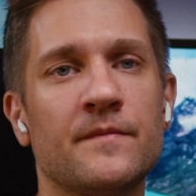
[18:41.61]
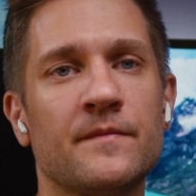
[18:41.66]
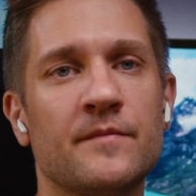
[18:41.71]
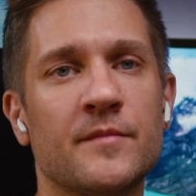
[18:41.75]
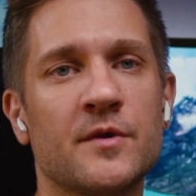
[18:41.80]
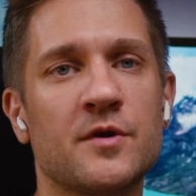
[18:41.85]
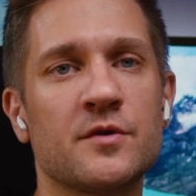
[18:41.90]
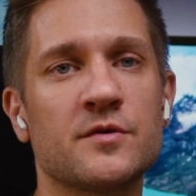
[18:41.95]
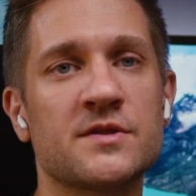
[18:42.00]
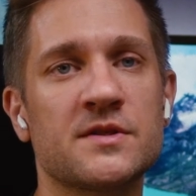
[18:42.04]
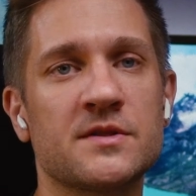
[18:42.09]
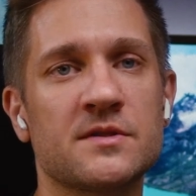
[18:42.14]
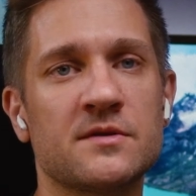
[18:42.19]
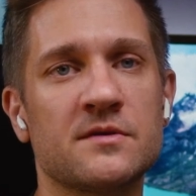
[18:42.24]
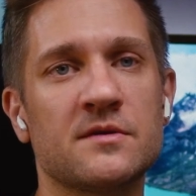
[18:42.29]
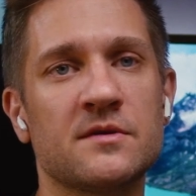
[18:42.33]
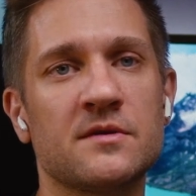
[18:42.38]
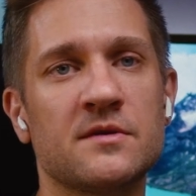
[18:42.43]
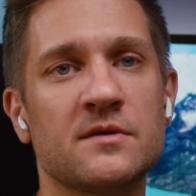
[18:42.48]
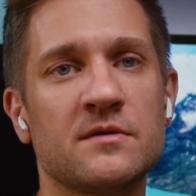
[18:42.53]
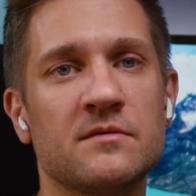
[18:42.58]
Because
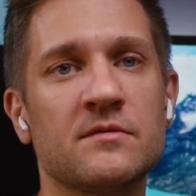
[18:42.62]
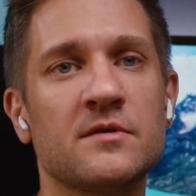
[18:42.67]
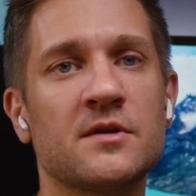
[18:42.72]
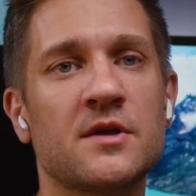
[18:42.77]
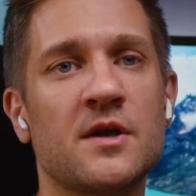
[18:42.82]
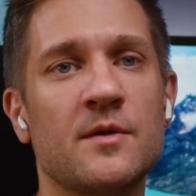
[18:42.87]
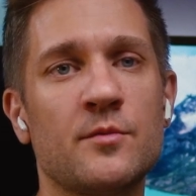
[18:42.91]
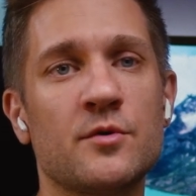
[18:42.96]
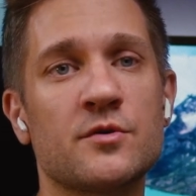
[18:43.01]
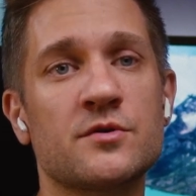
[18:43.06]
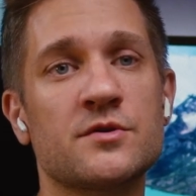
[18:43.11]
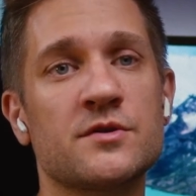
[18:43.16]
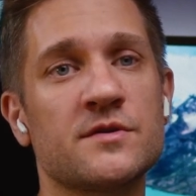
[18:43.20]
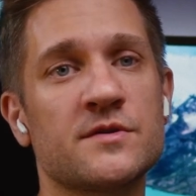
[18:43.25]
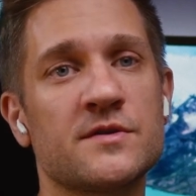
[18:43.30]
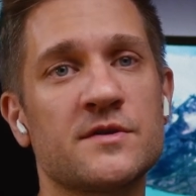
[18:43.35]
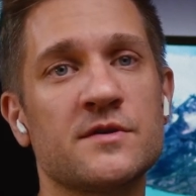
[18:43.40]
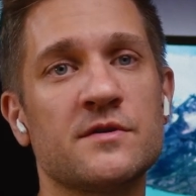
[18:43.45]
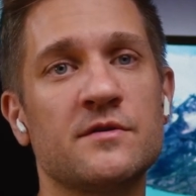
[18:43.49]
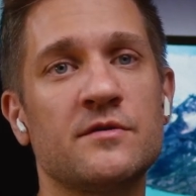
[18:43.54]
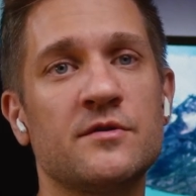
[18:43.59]
in
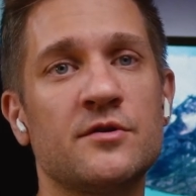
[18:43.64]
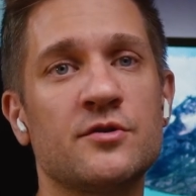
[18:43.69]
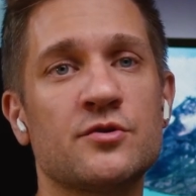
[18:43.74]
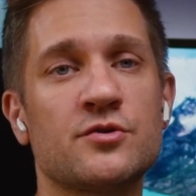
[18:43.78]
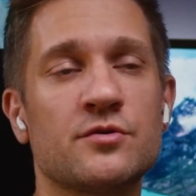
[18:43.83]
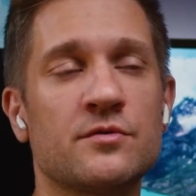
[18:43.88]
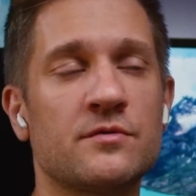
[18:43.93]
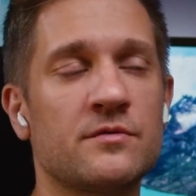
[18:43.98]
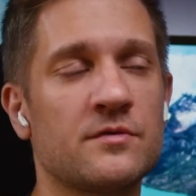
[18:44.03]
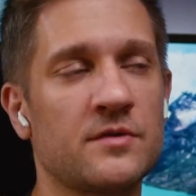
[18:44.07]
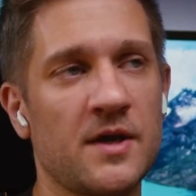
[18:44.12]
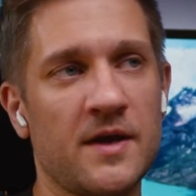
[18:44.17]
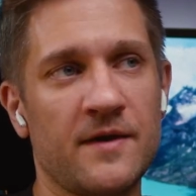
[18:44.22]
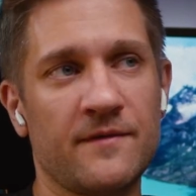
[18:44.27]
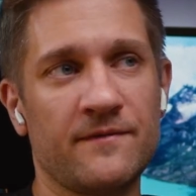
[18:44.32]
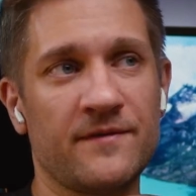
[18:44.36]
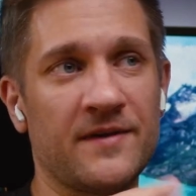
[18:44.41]
commercials you should have